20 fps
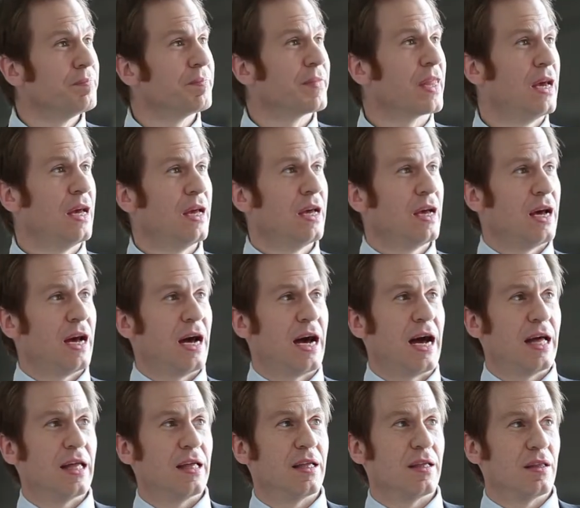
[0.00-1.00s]

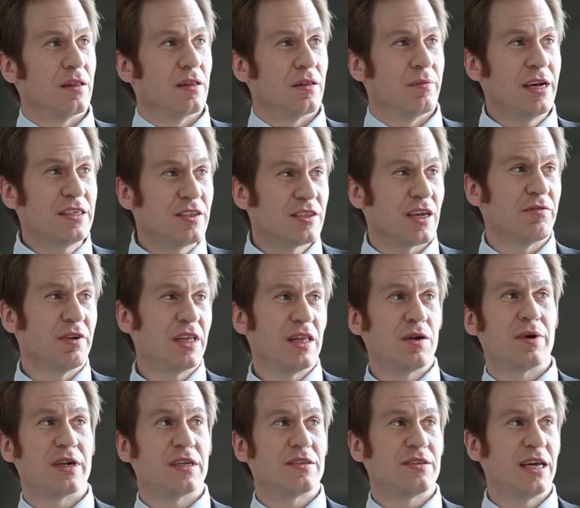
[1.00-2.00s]
Uh, the message I really
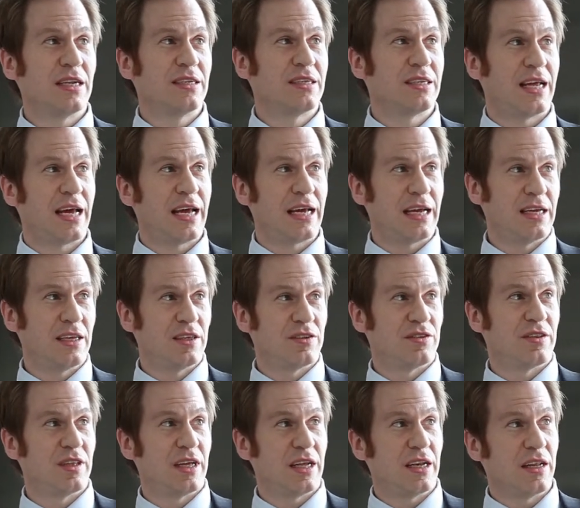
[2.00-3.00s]
want to send today
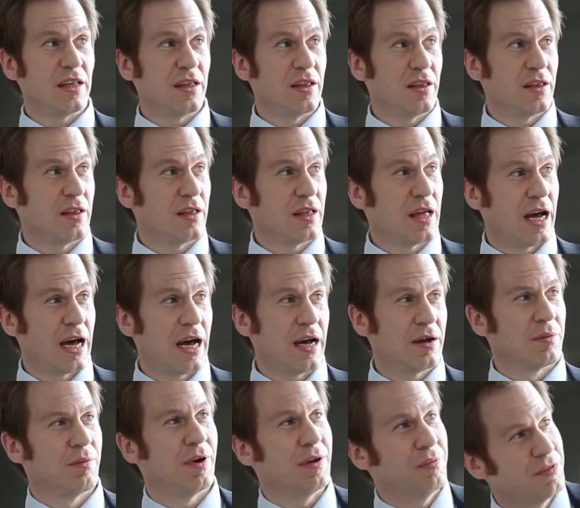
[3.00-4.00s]
is that
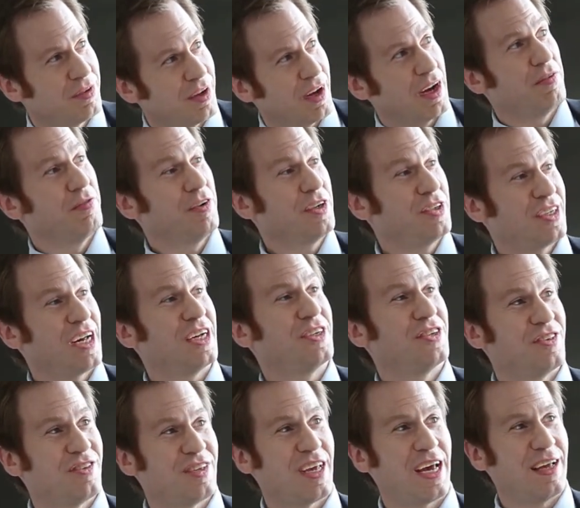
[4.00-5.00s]
uh, well, sorry, first I
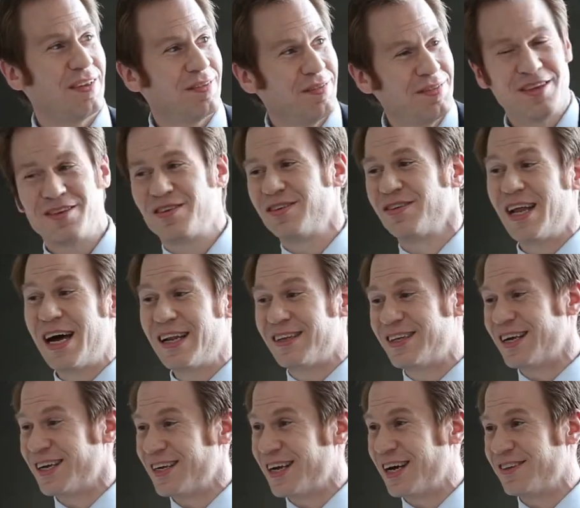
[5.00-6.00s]
should say this is not
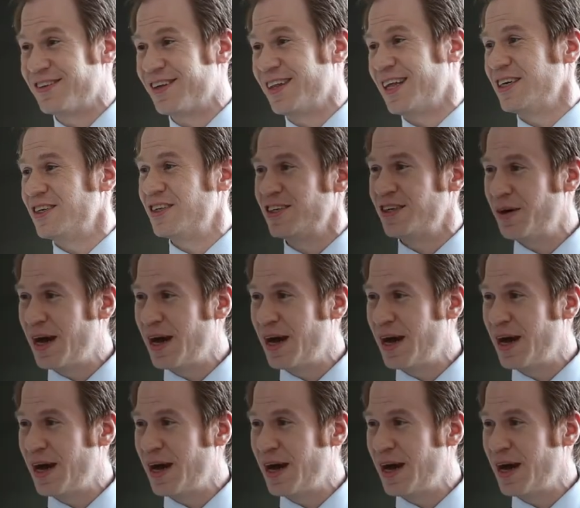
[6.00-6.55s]
done in isolation.